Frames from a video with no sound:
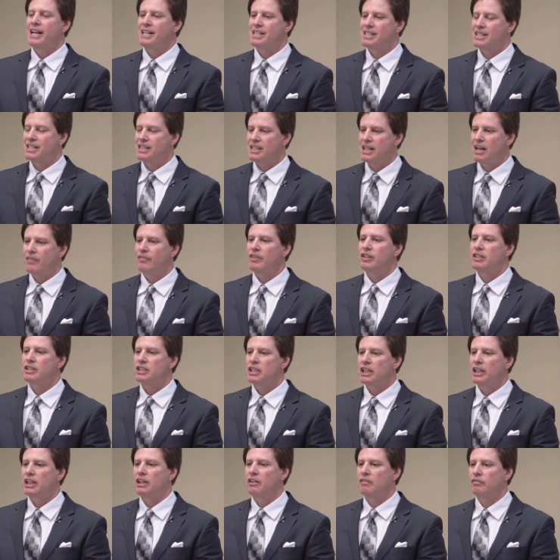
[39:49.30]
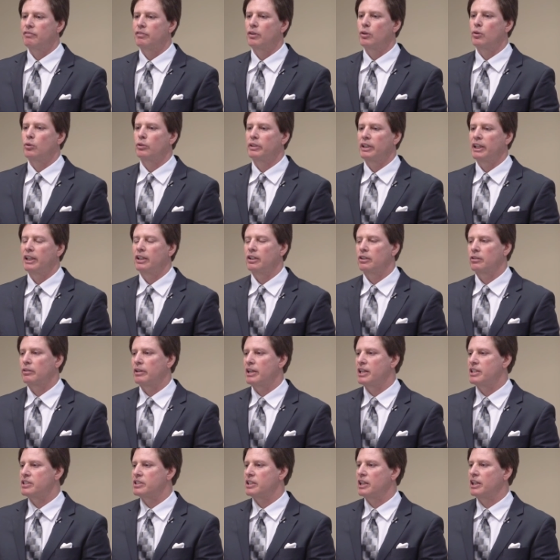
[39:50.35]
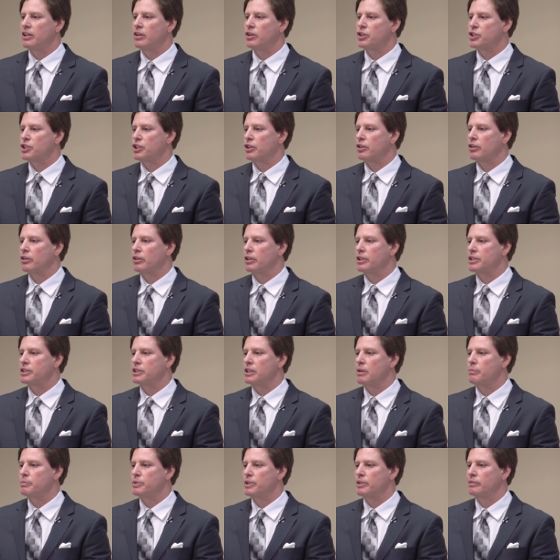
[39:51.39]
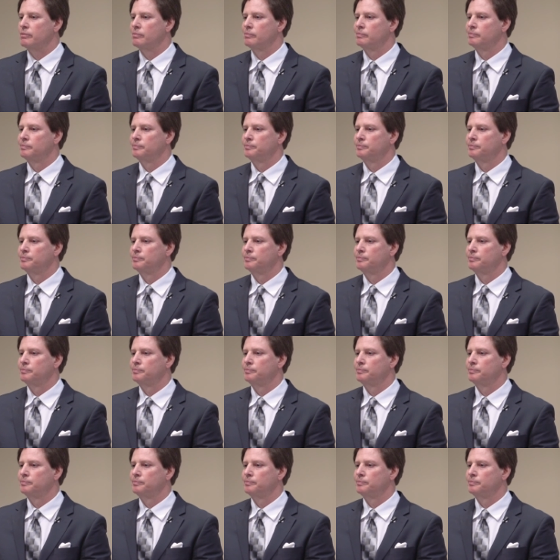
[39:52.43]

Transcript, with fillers: a 17 fold increase in our sugar consumption